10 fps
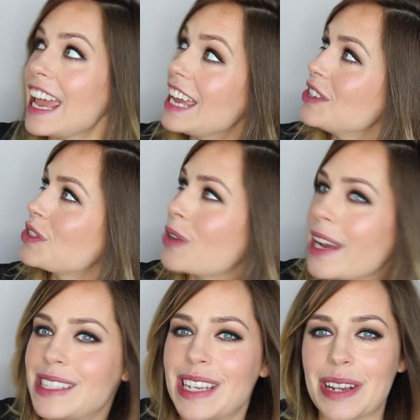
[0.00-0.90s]

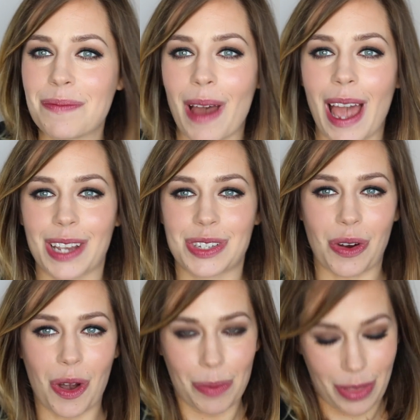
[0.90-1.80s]
interesting
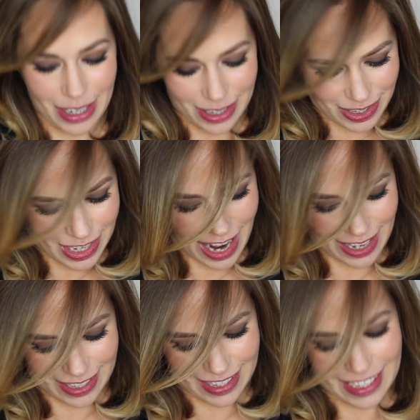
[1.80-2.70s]
backdrop than
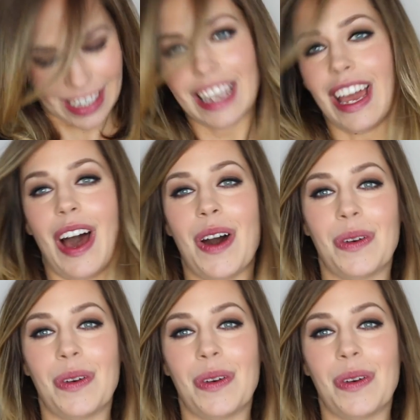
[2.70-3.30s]
just a